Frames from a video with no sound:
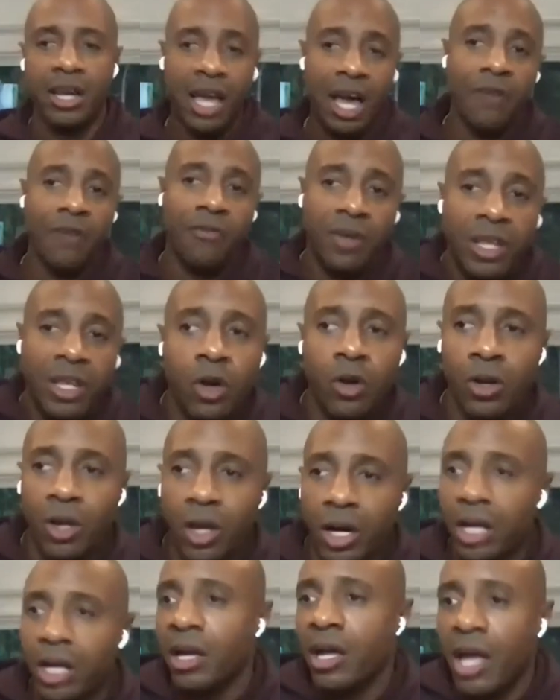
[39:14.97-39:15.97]
Now, you know,
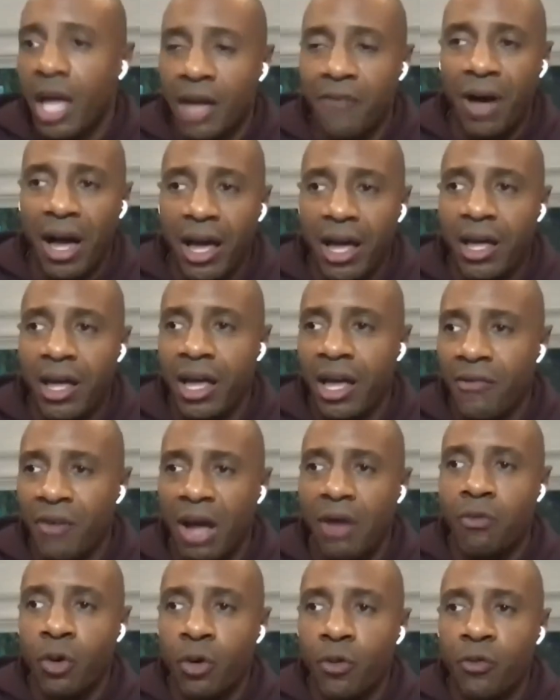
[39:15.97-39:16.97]
look, if I if
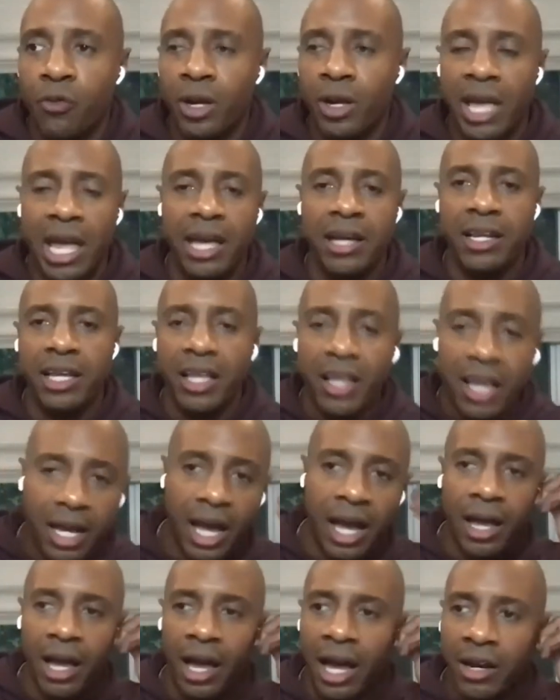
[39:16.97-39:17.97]
I root for KD, like
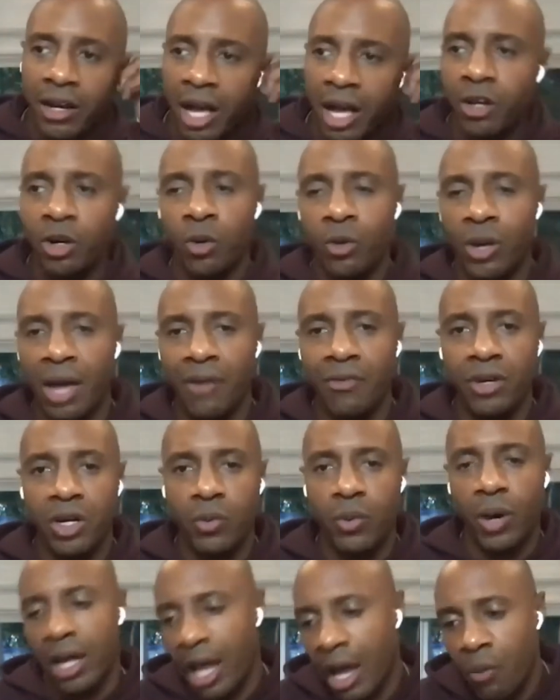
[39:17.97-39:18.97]
I, I I know Kevin
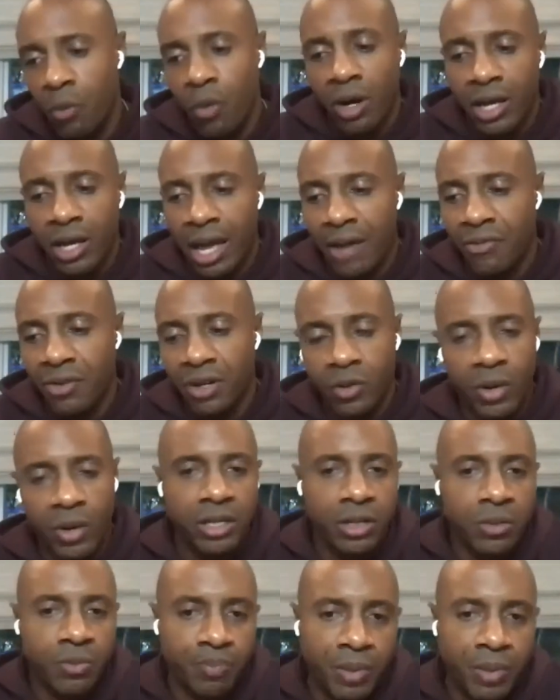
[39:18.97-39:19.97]
Durant, I want Kevin
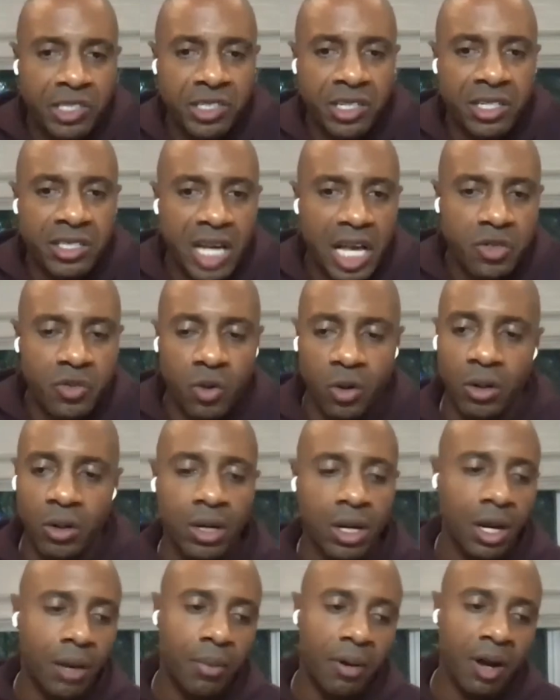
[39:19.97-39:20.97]
Durant to be successful.
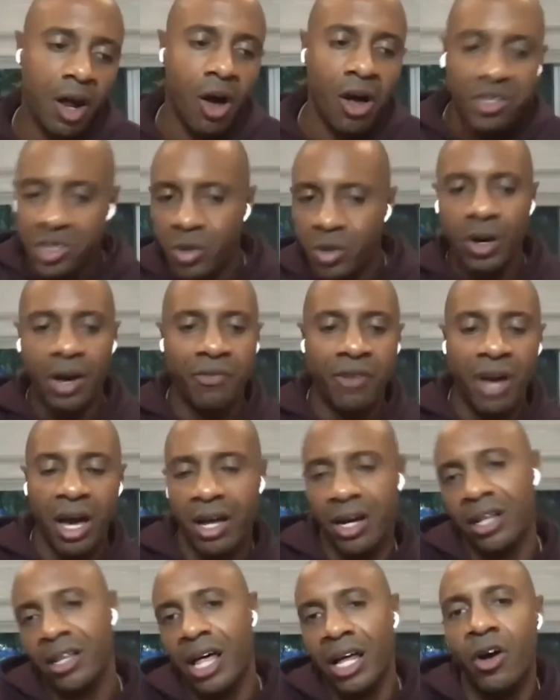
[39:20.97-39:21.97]
But I also have
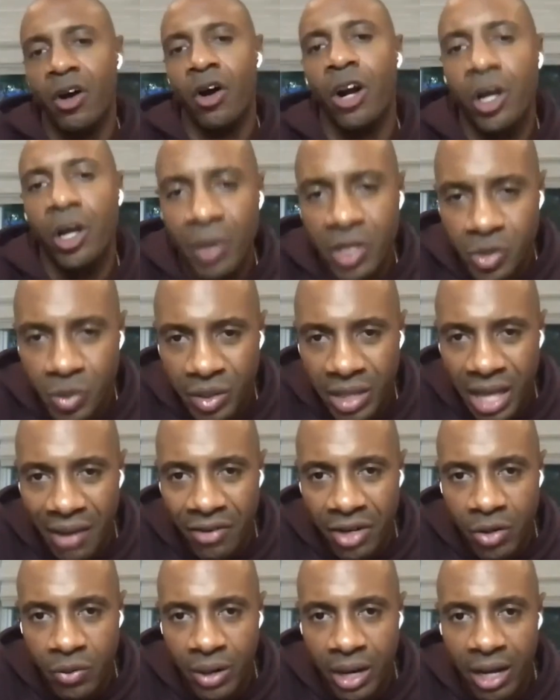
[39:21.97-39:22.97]
gotten a lot of arguments with
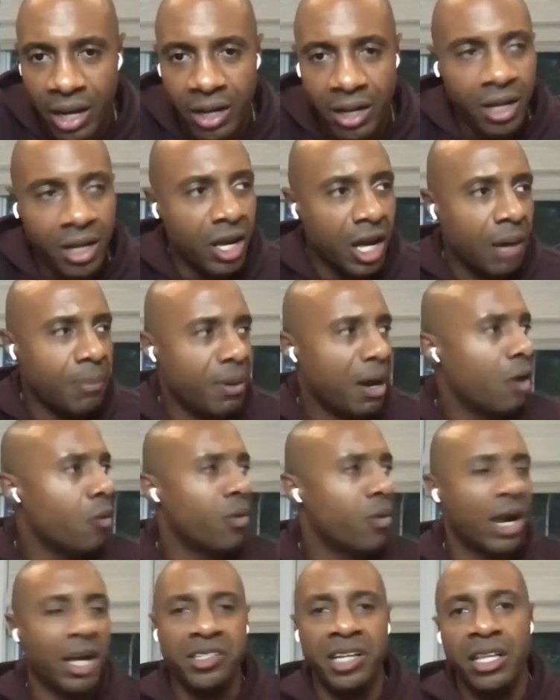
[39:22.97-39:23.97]
Kevin Durant about
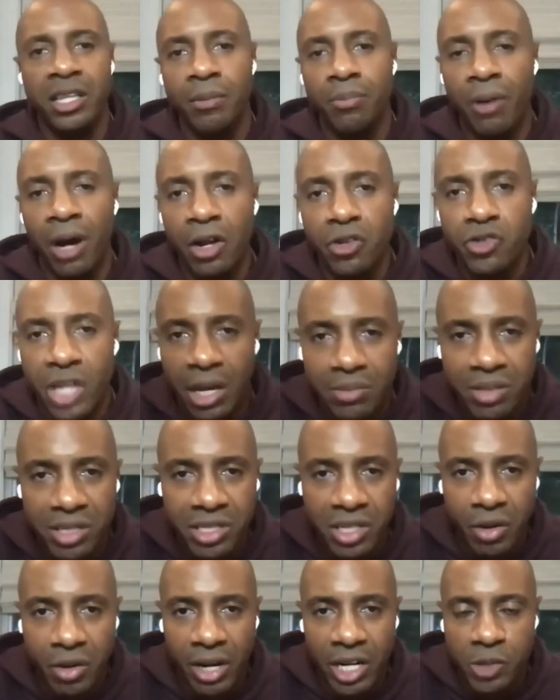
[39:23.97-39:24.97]
when I say LeBron James
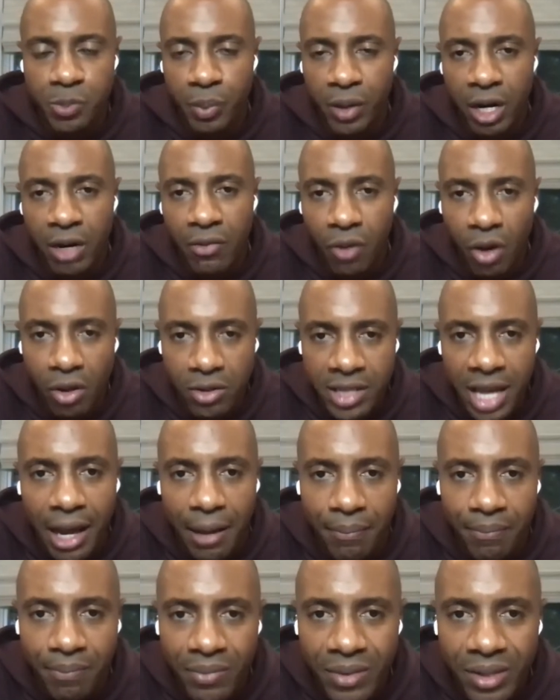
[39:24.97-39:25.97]
is the greatest player of all
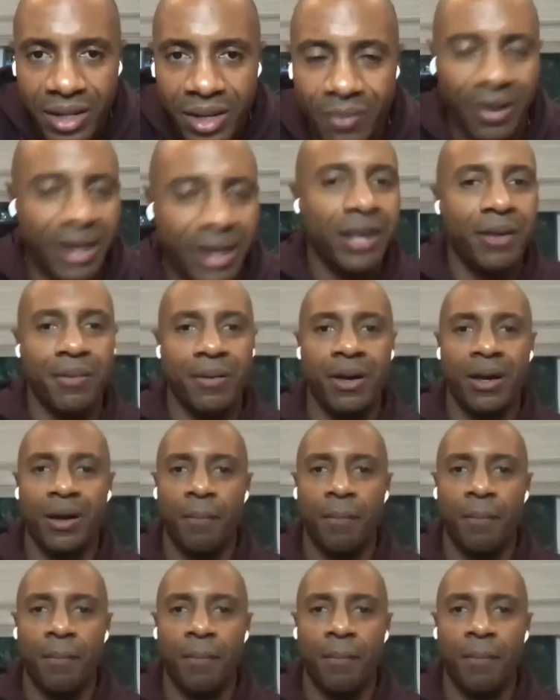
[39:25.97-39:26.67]
time, right?